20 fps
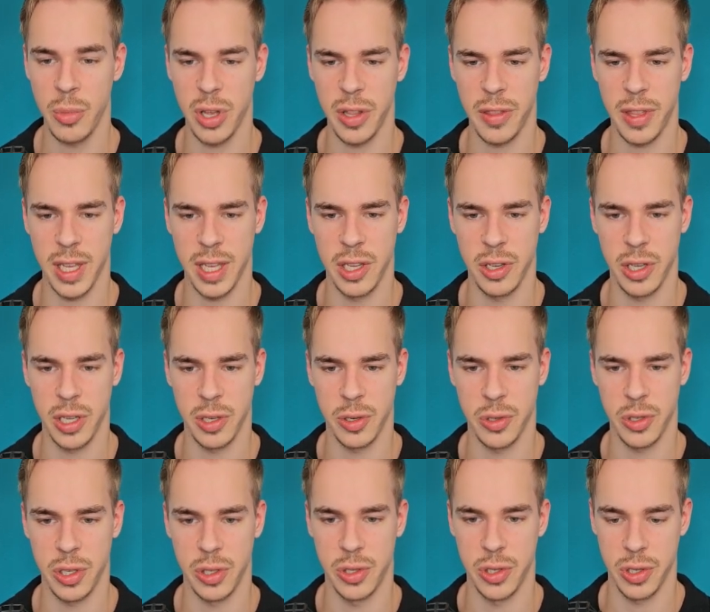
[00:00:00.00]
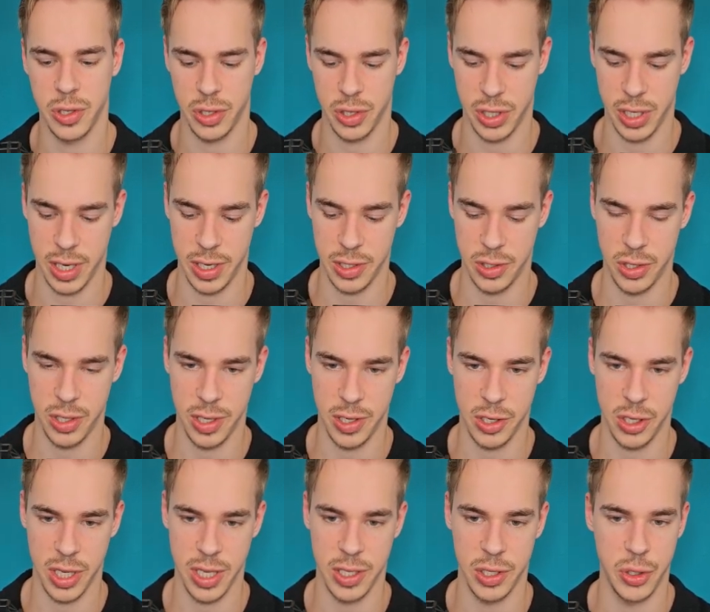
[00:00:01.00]
But I think you can also just change
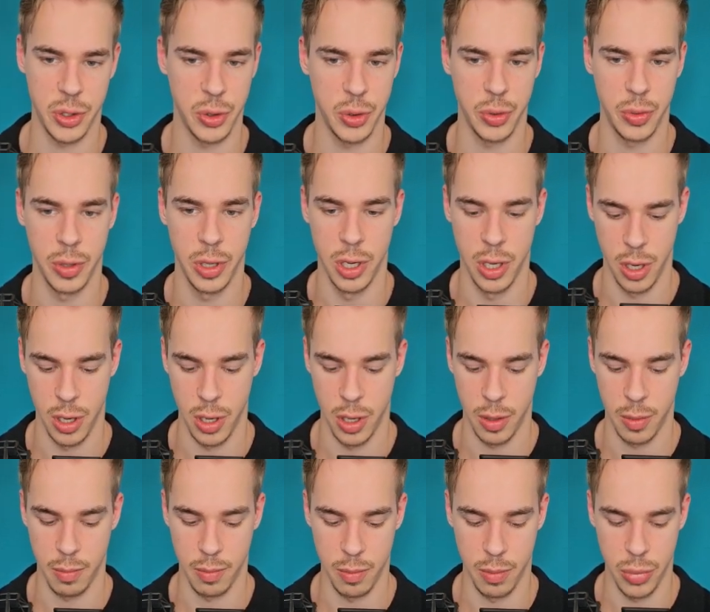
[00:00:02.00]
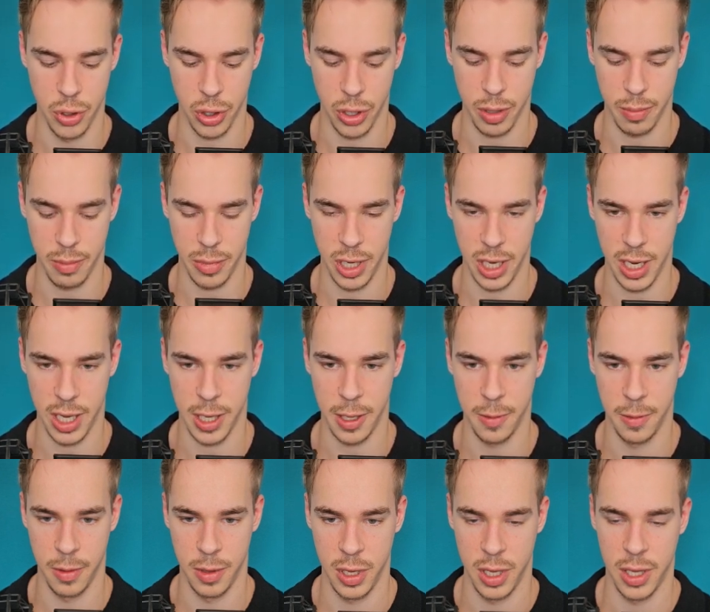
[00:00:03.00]
this into book a
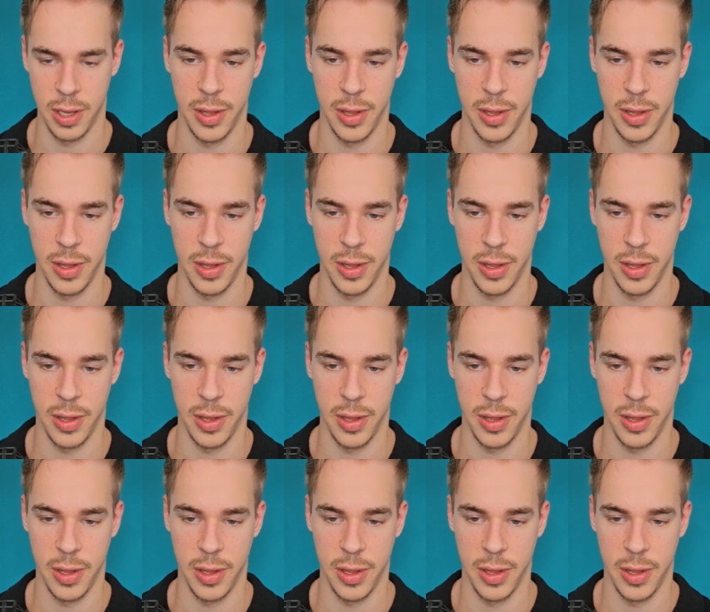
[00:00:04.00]
meeting,